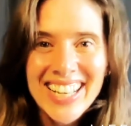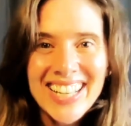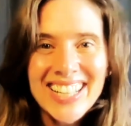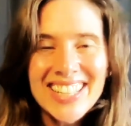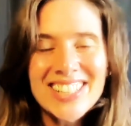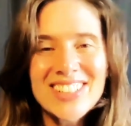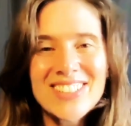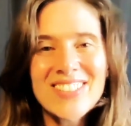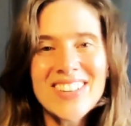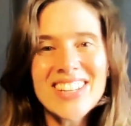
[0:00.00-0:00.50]

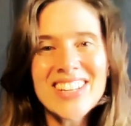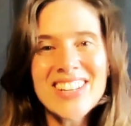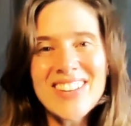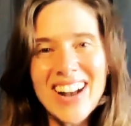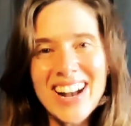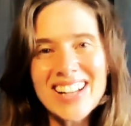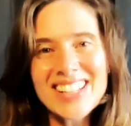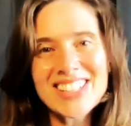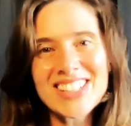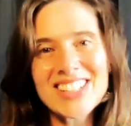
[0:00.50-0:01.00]
So when you
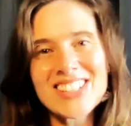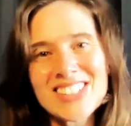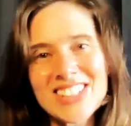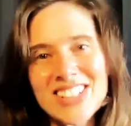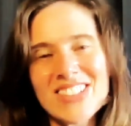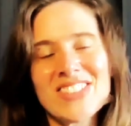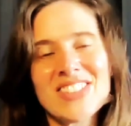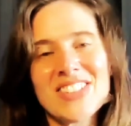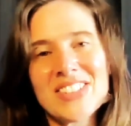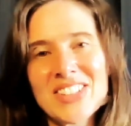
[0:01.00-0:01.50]
ask
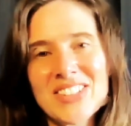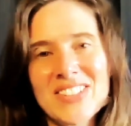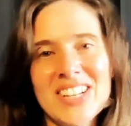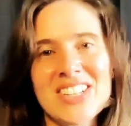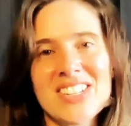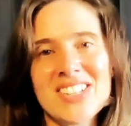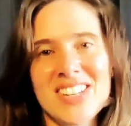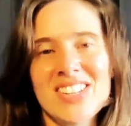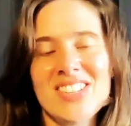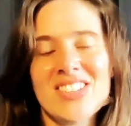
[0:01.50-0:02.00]
yourself those
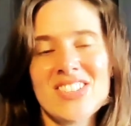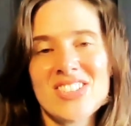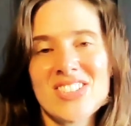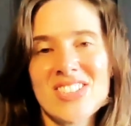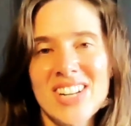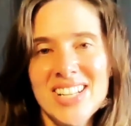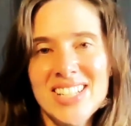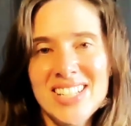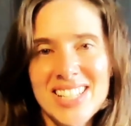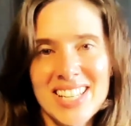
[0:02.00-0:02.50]
questions, you're
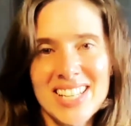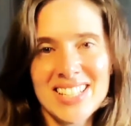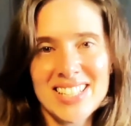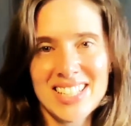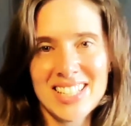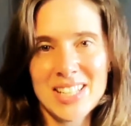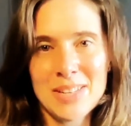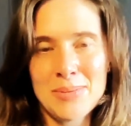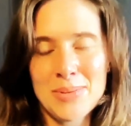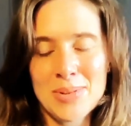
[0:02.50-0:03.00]
trying to get
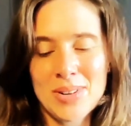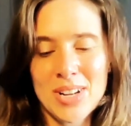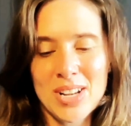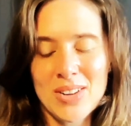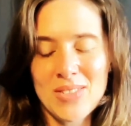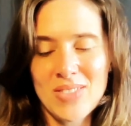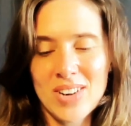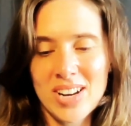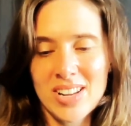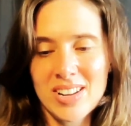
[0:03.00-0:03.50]
to the
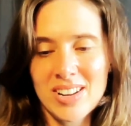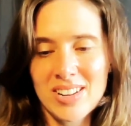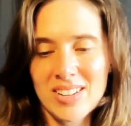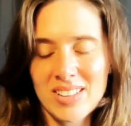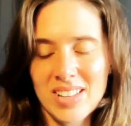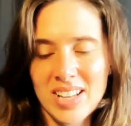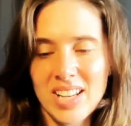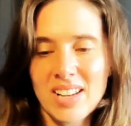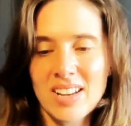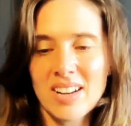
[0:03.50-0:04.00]
point where you're
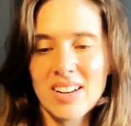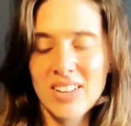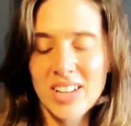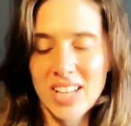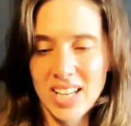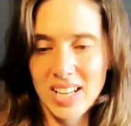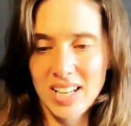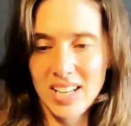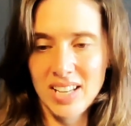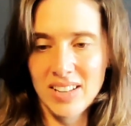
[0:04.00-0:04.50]
like,
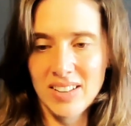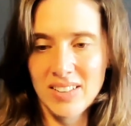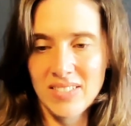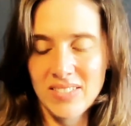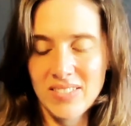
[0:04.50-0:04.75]
okay,